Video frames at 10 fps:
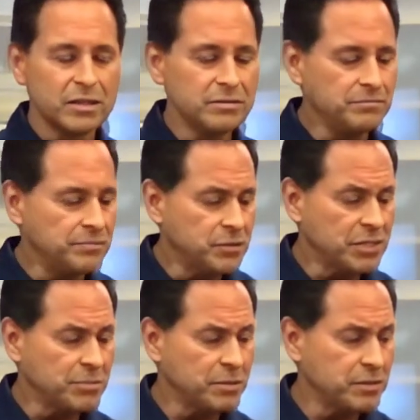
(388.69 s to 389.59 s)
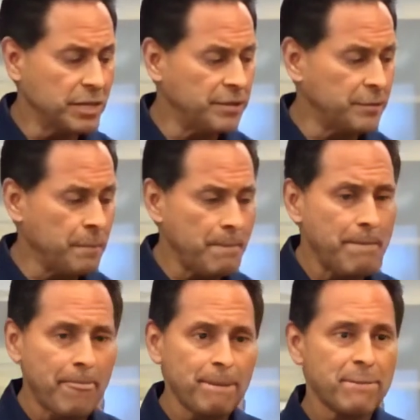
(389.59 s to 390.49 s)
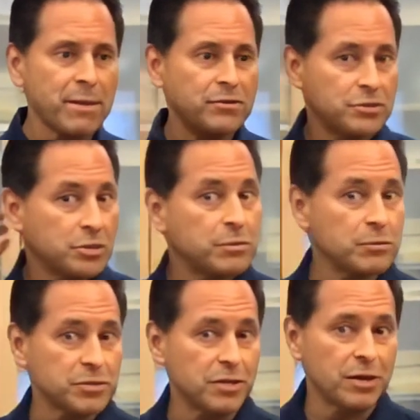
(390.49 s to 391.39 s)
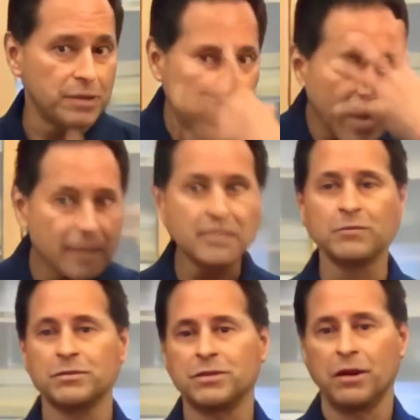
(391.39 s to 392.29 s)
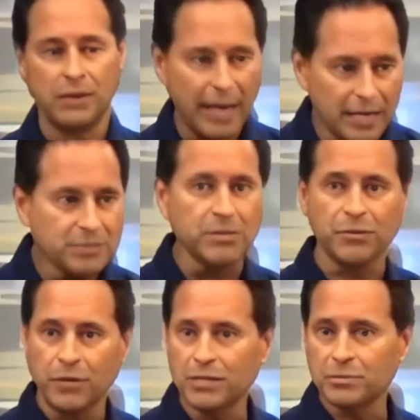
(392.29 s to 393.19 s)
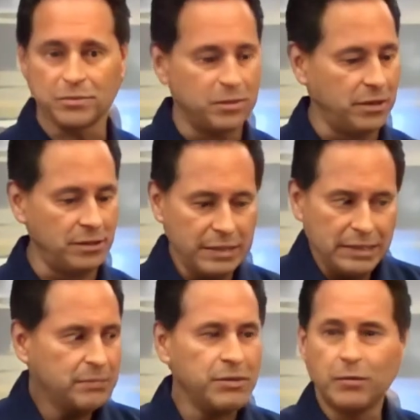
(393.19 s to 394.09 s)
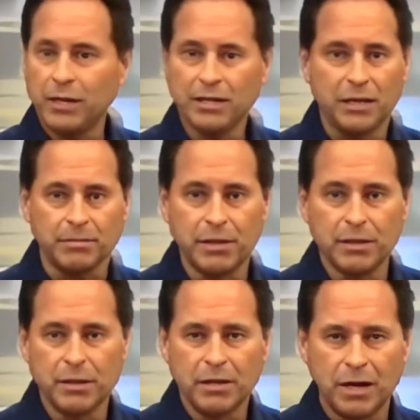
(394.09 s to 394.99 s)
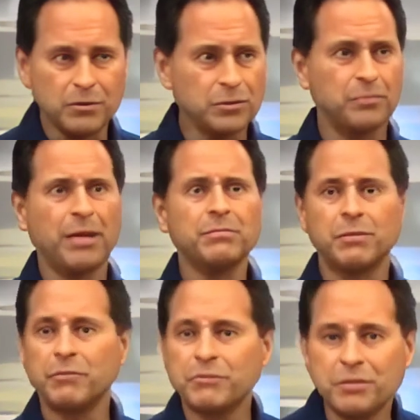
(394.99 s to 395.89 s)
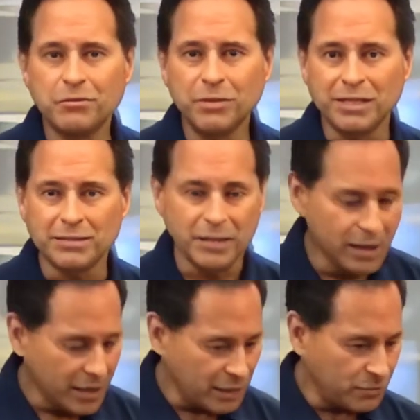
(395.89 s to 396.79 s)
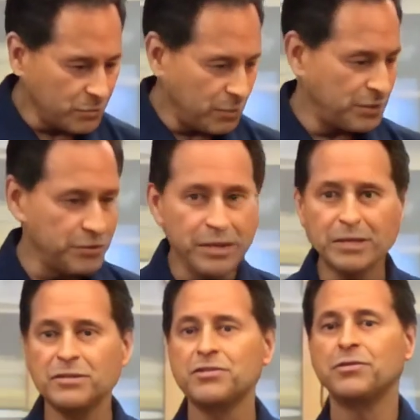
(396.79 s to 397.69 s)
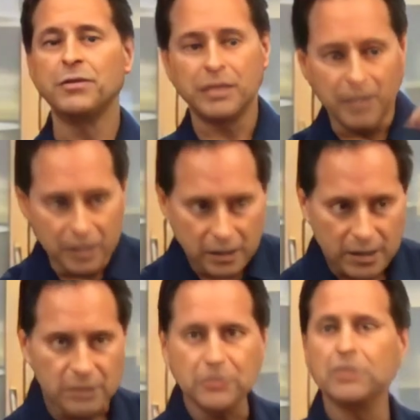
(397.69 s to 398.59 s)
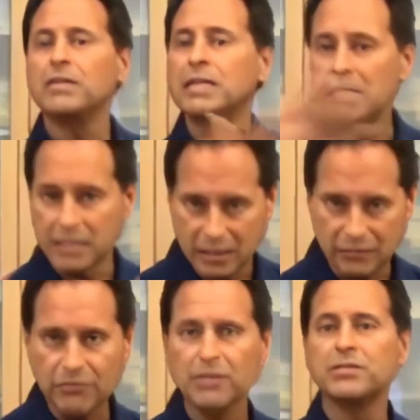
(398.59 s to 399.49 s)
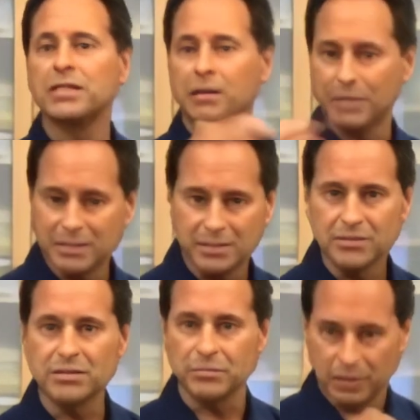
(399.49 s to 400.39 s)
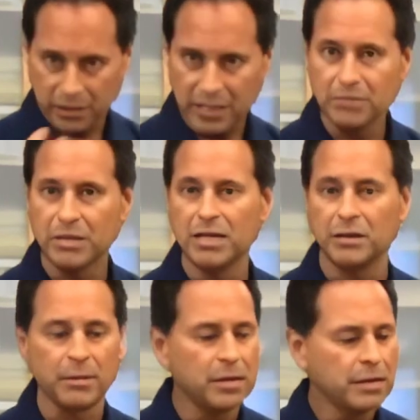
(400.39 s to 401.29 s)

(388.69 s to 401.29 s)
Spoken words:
6 months later, the tumor was gone, acne was gone, asthma, arthritis was gone, cleaned me right up. I was going to the bathroom every 3 weeks, and by drinking this drink, it started cleaning and flushing out my system and cleaning me up.